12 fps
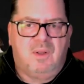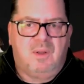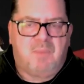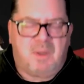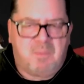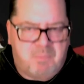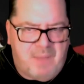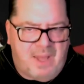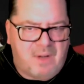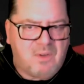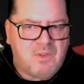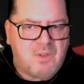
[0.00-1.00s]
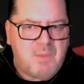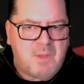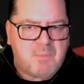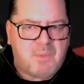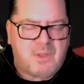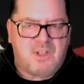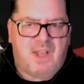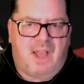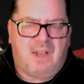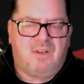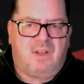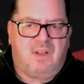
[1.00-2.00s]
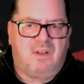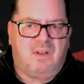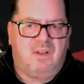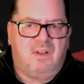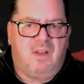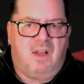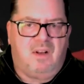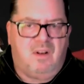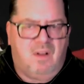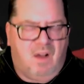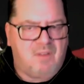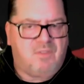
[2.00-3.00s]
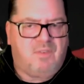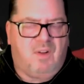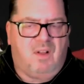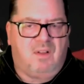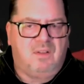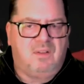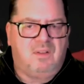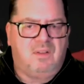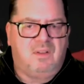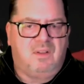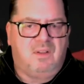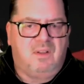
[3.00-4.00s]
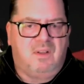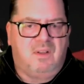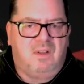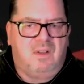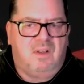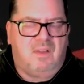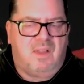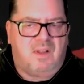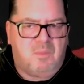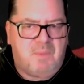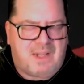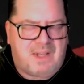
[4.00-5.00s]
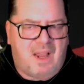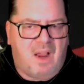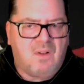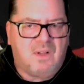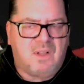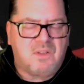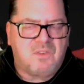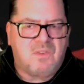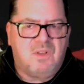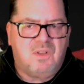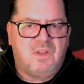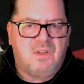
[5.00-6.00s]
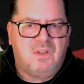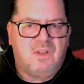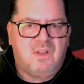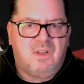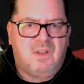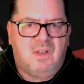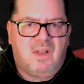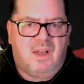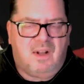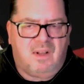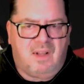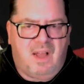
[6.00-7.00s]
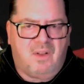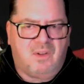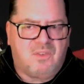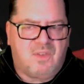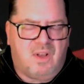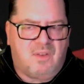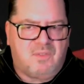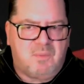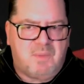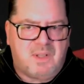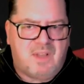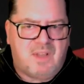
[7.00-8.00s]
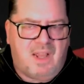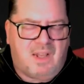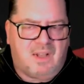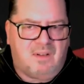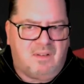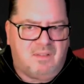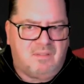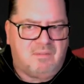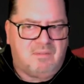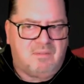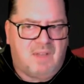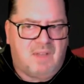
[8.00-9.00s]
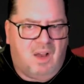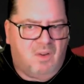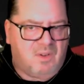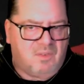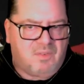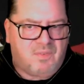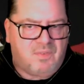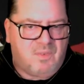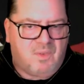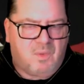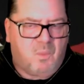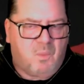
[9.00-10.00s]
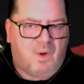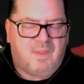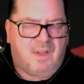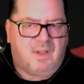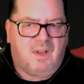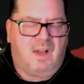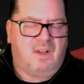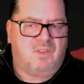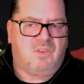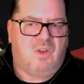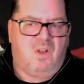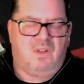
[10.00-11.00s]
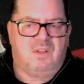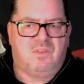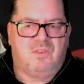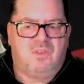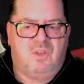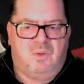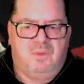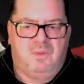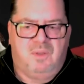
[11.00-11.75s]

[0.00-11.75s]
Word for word: but better to be protected and not fall than to be careless and allow yourself to be taken out of the work that God has called us to.